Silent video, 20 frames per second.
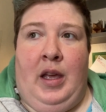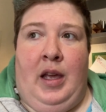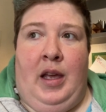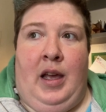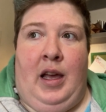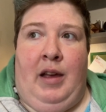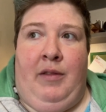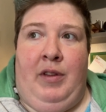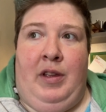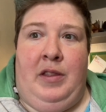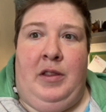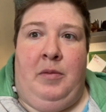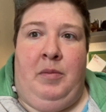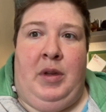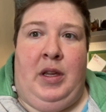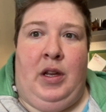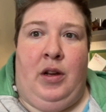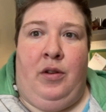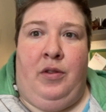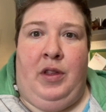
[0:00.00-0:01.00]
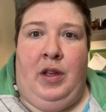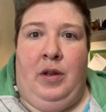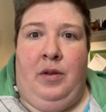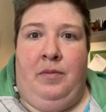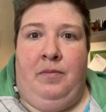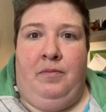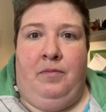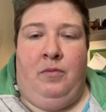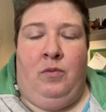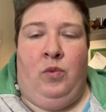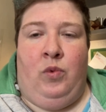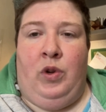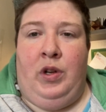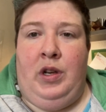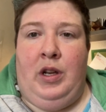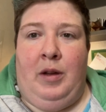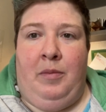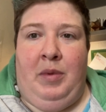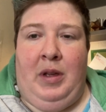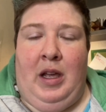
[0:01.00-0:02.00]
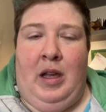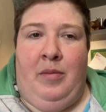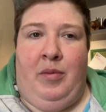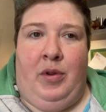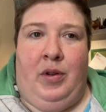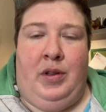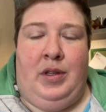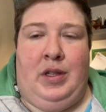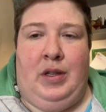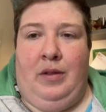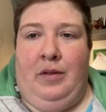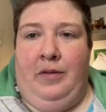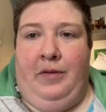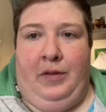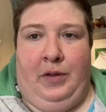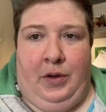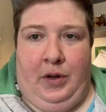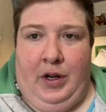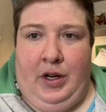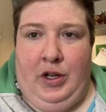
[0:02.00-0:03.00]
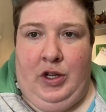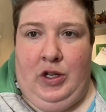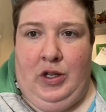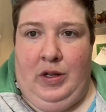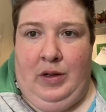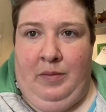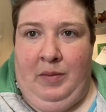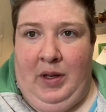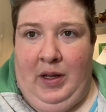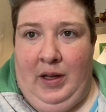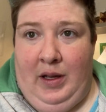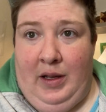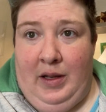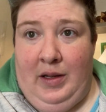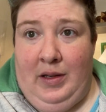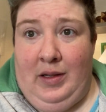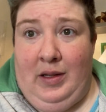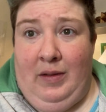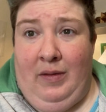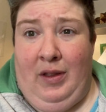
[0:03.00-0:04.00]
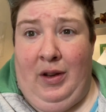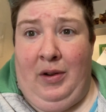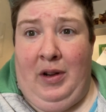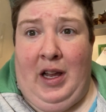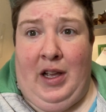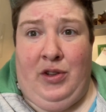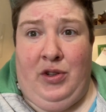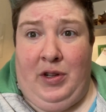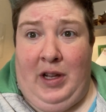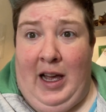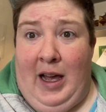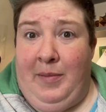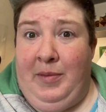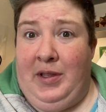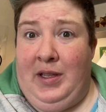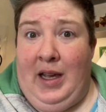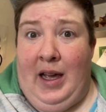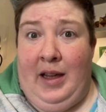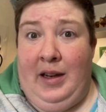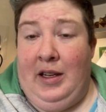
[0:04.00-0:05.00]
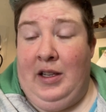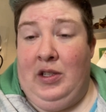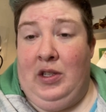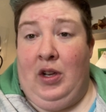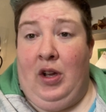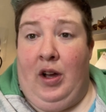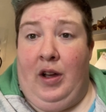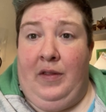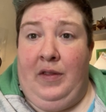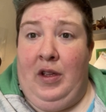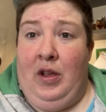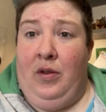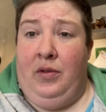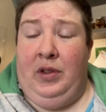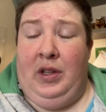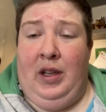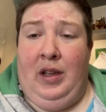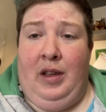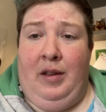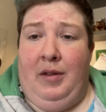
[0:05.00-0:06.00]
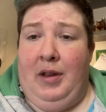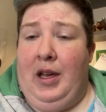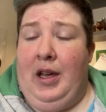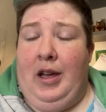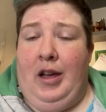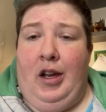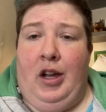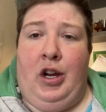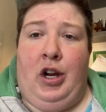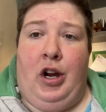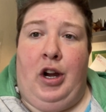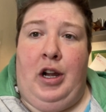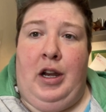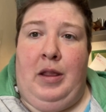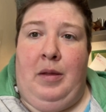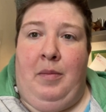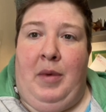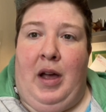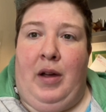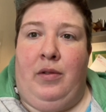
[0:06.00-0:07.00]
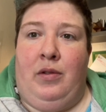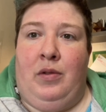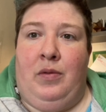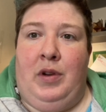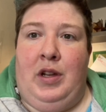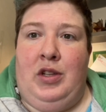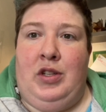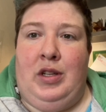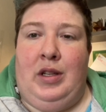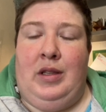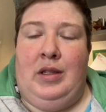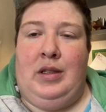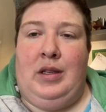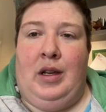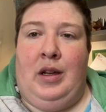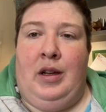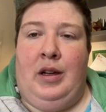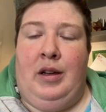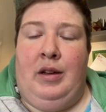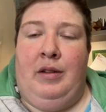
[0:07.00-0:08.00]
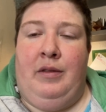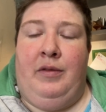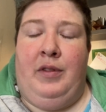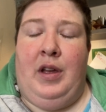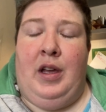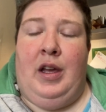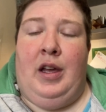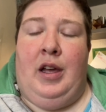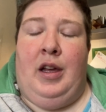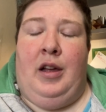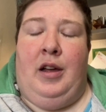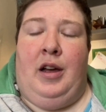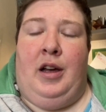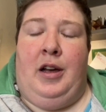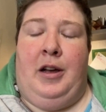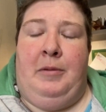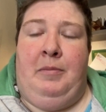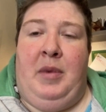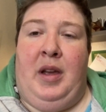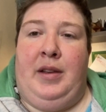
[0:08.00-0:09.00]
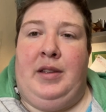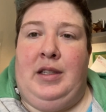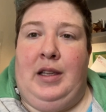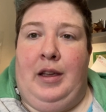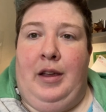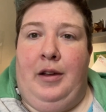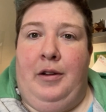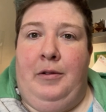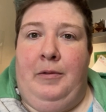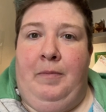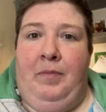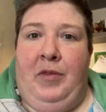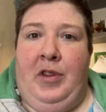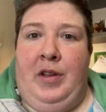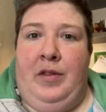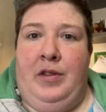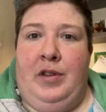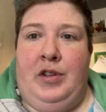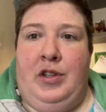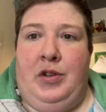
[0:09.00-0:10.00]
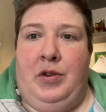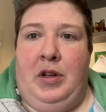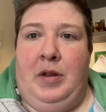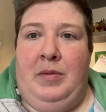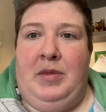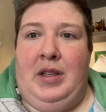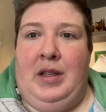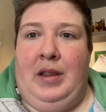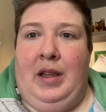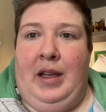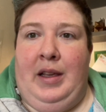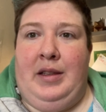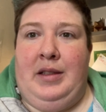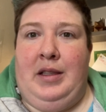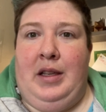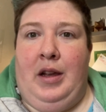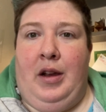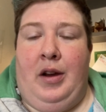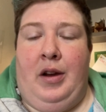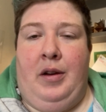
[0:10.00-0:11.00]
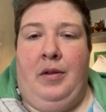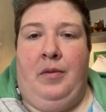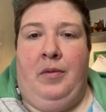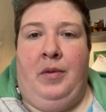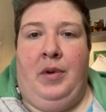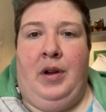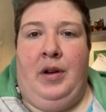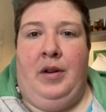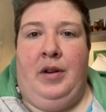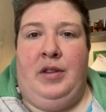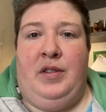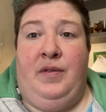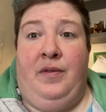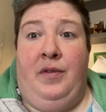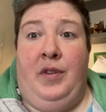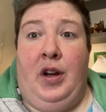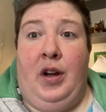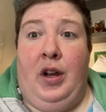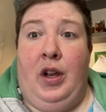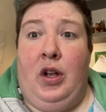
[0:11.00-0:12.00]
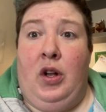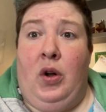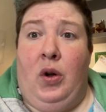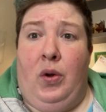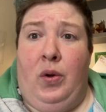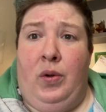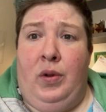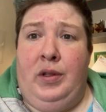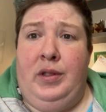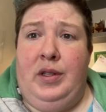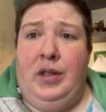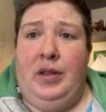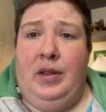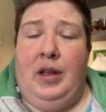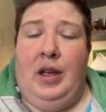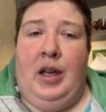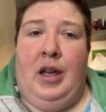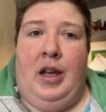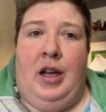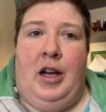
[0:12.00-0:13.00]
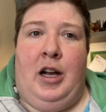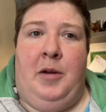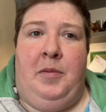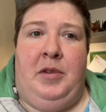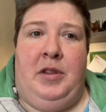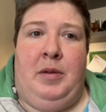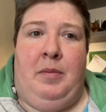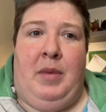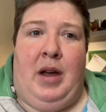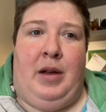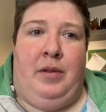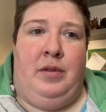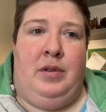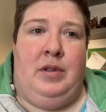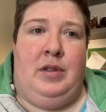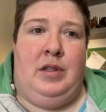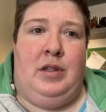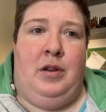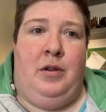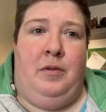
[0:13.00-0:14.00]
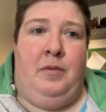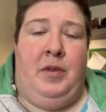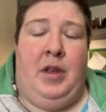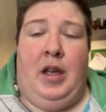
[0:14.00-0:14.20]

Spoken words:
having them here, they would not be able to flourish because of their natural habitat is gone. They only occurred in the mountain regions of Mexico, in the streams and lakes there, where it's very cold up in the mountains. So